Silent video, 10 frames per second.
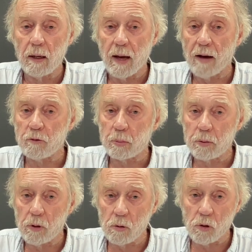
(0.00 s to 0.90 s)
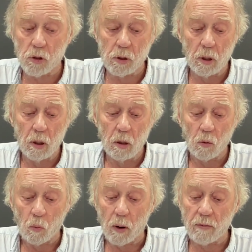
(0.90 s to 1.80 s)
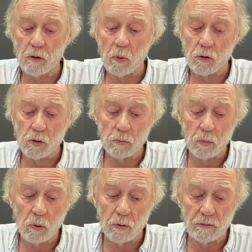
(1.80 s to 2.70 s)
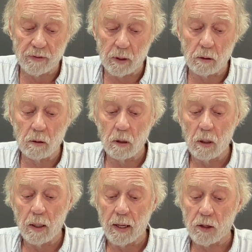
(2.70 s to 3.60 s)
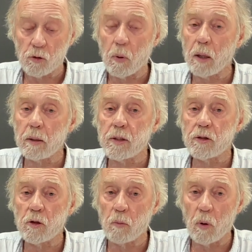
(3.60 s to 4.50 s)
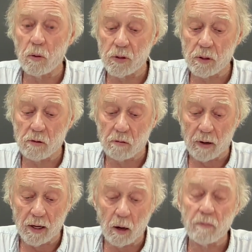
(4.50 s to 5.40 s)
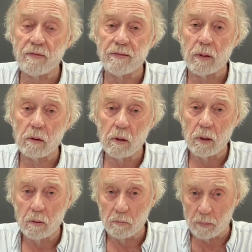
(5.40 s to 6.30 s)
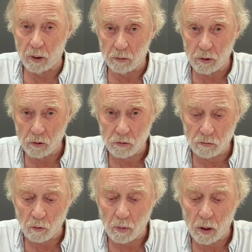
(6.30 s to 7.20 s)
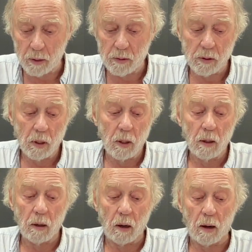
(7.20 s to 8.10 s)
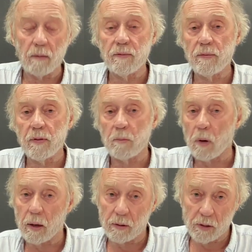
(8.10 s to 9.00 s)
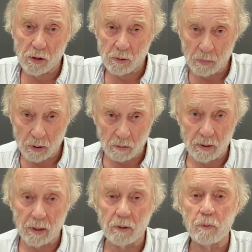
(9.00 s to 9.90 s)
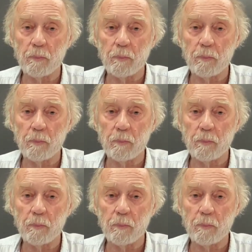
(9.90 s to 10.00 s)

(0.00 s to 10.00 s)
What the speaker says: have produced one of the most moving as well as the most triumphant Bildungsroman of the modernist period.